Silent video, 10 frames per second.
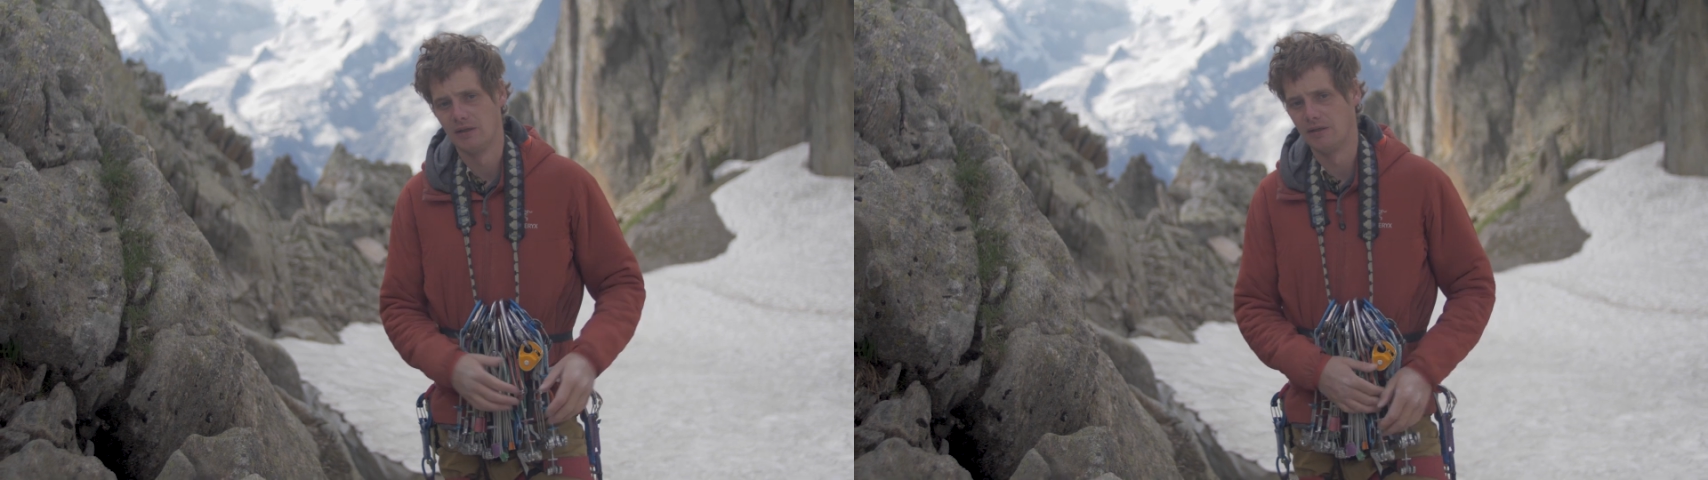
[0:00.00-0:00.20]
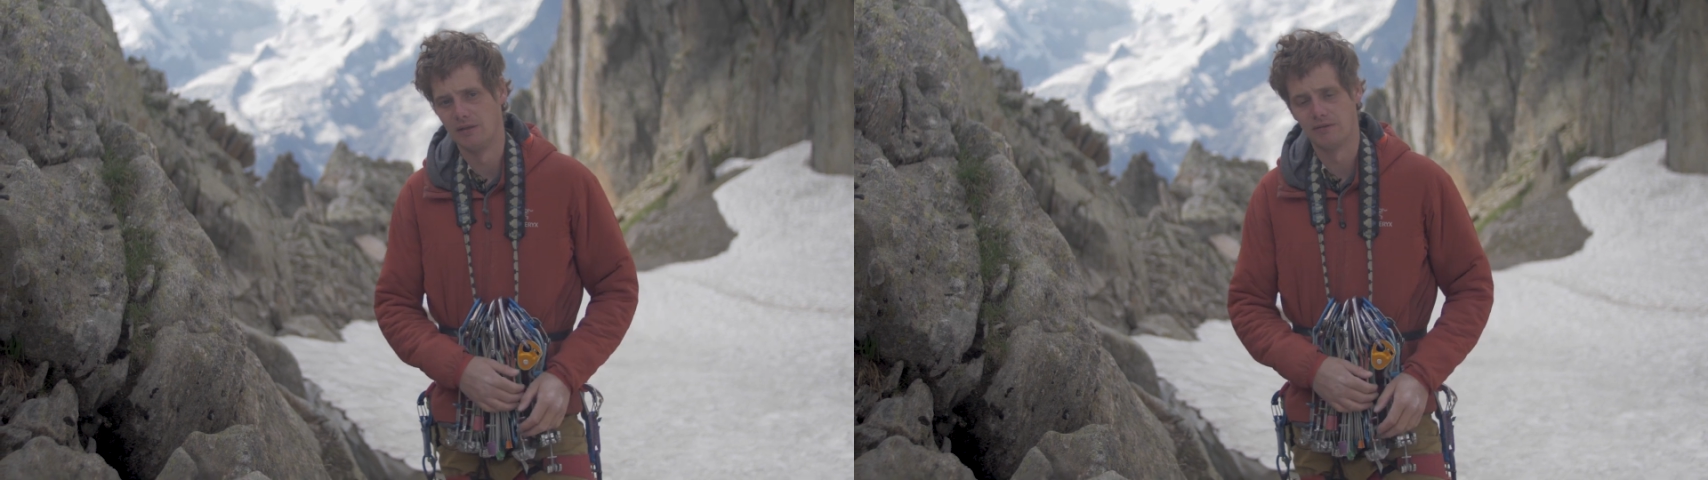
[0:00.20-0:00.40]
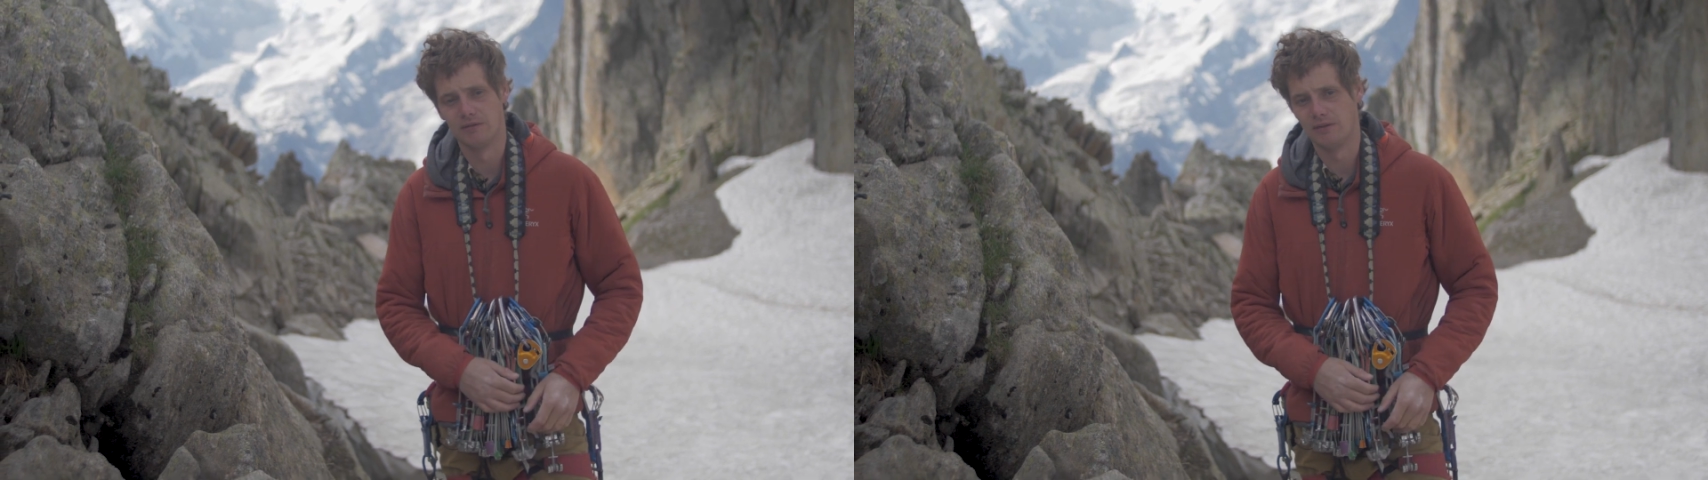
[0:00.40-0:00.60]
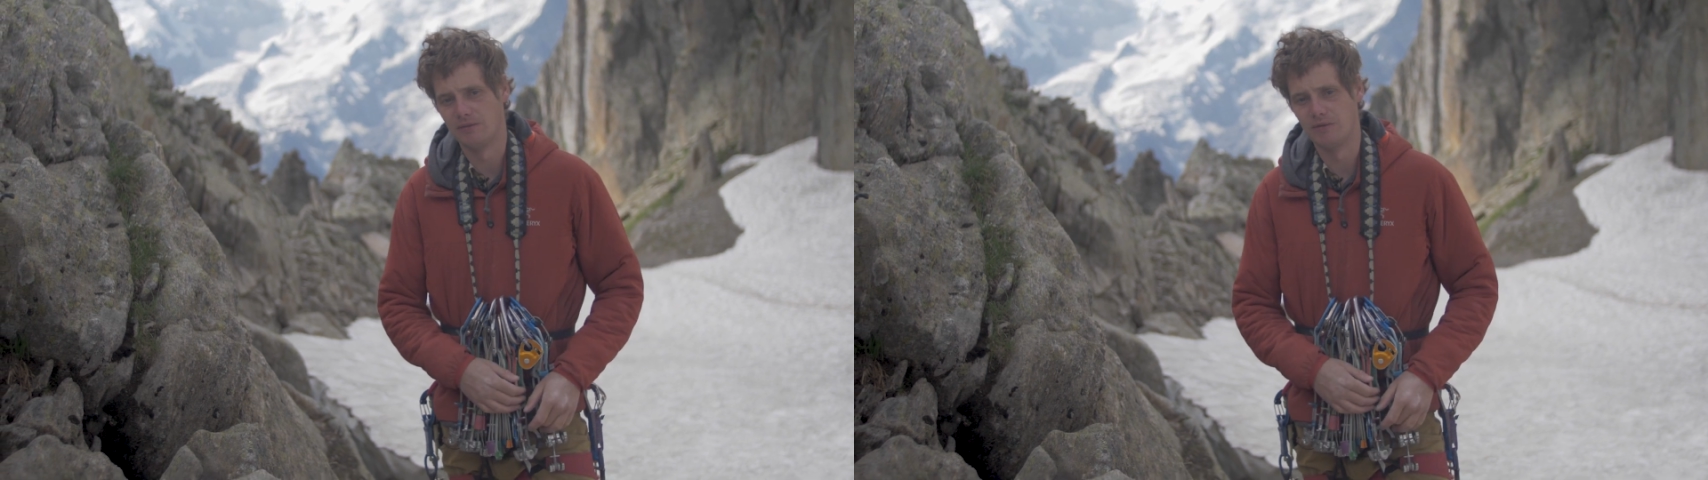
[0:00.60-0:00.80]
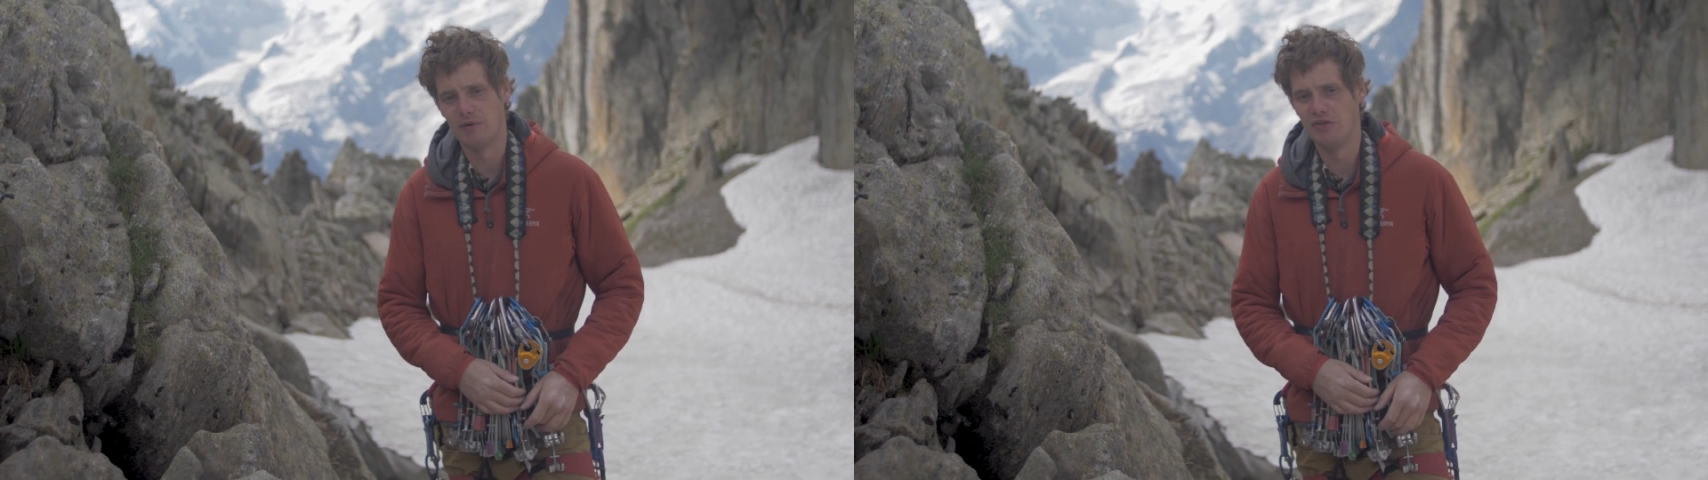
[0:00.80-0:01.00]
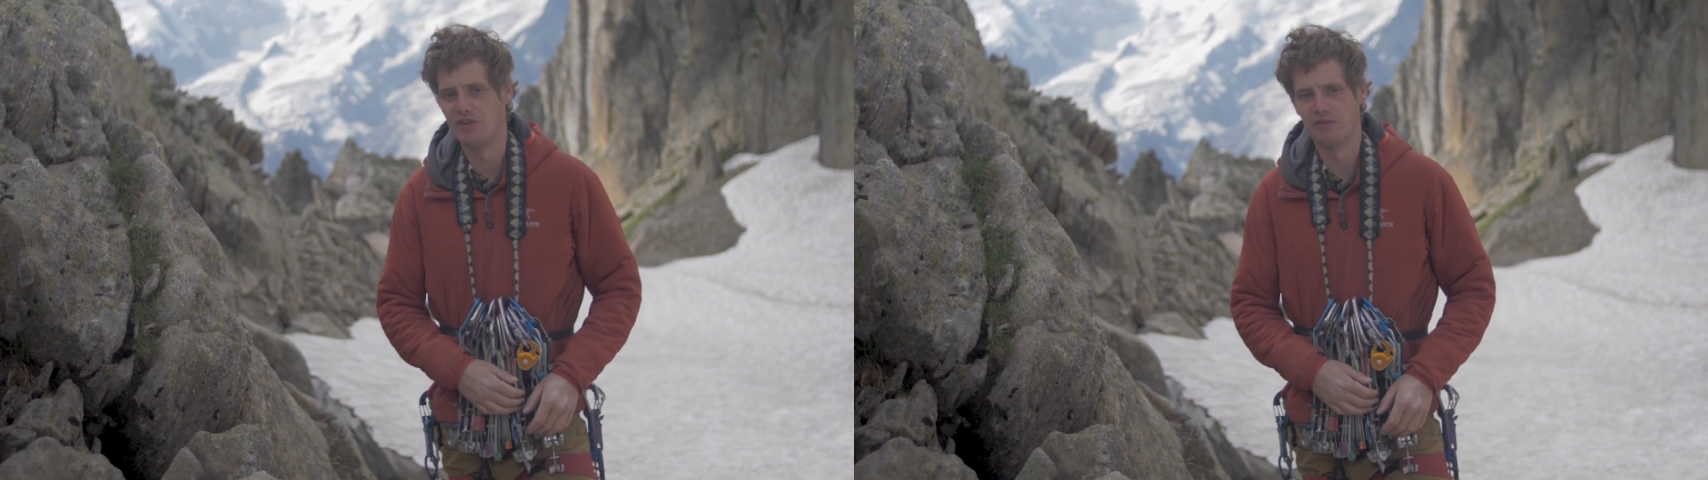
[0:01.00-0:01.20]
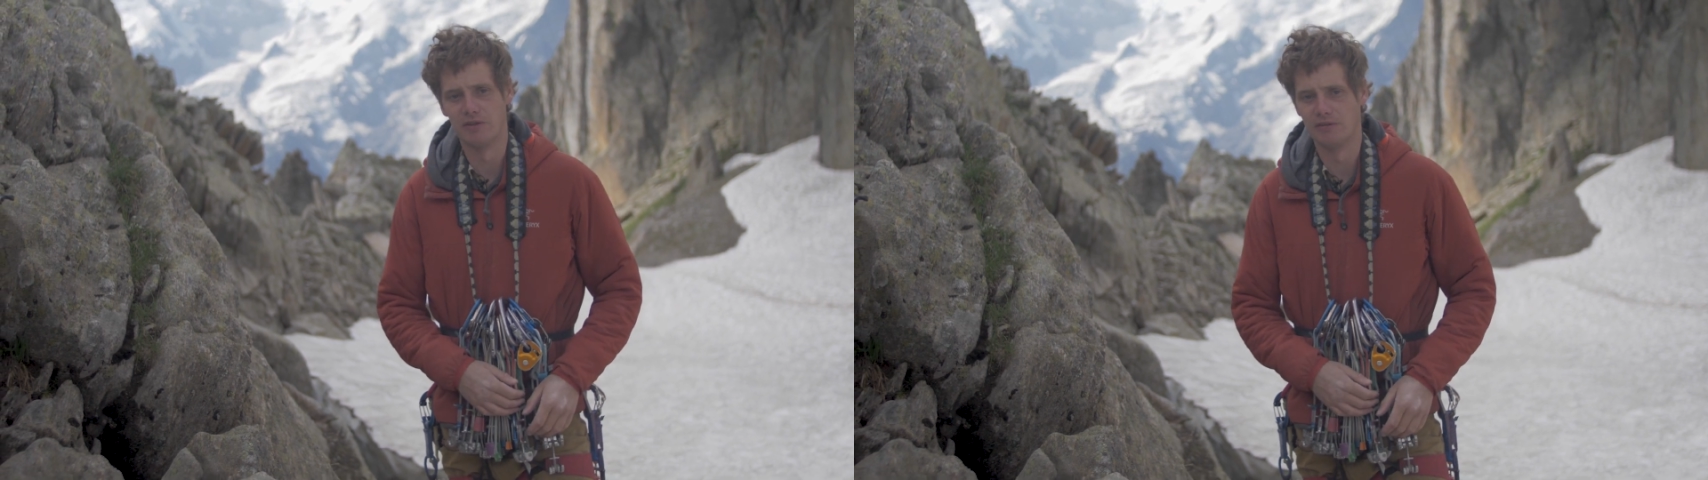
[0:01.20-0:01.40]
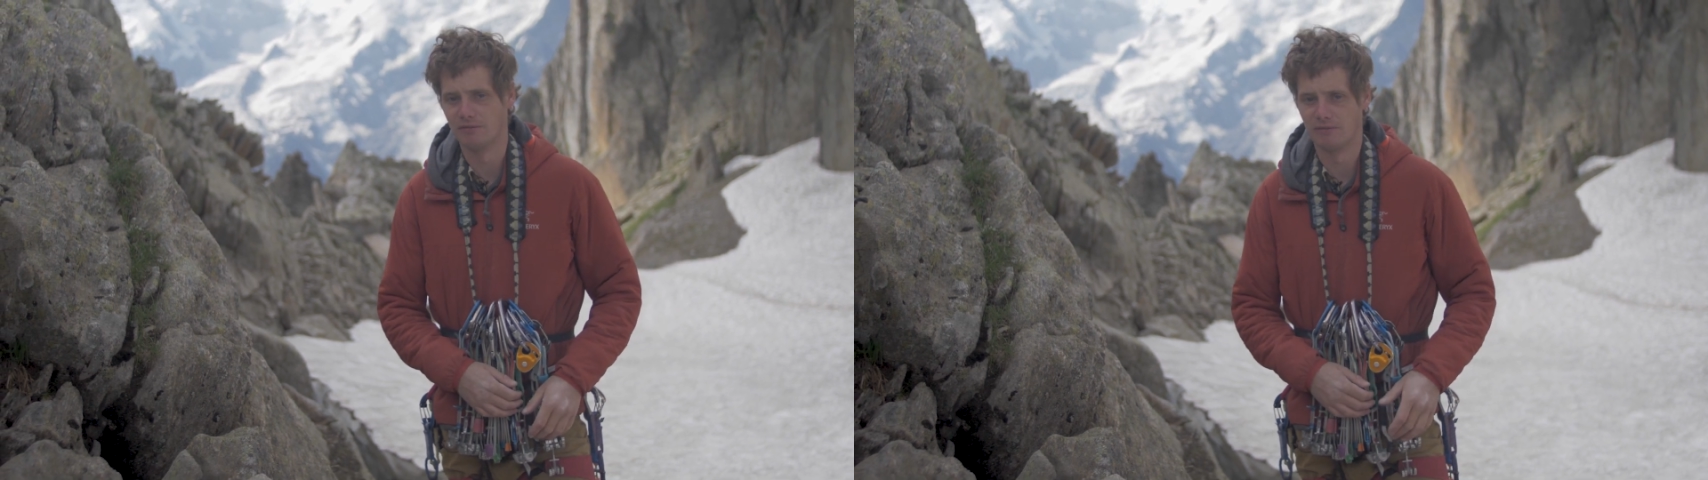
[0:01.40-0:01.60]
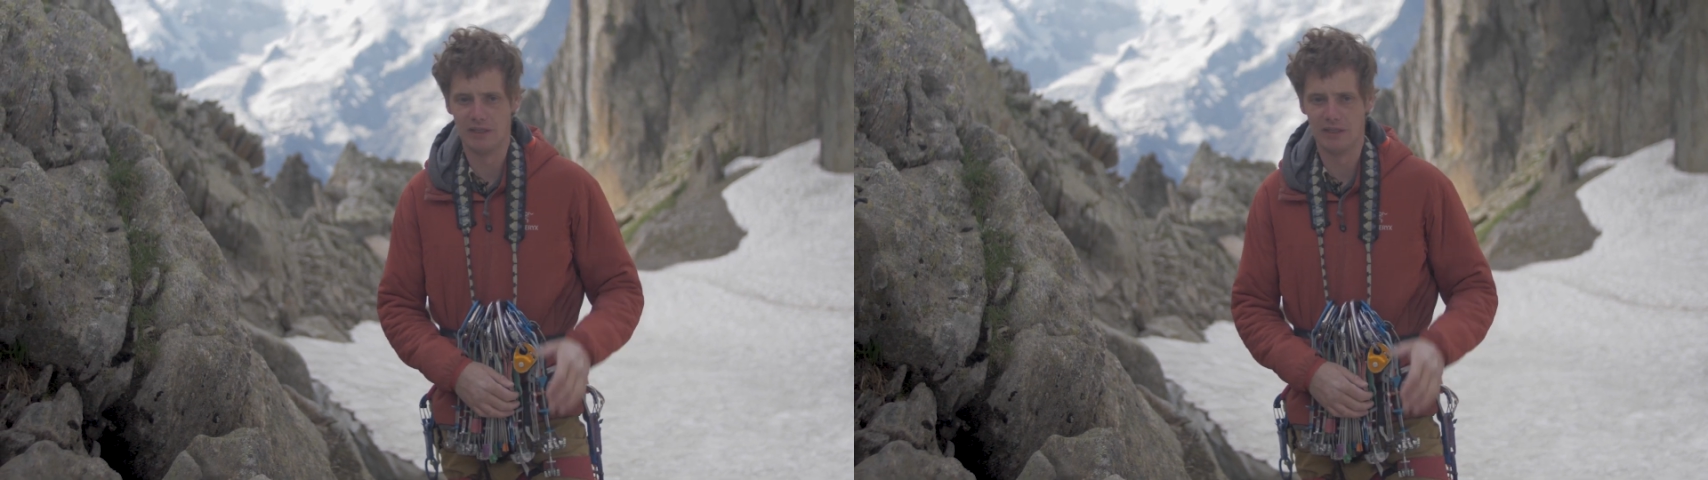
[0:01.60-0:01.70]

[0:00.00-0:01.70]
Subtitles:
you know, everybody's different.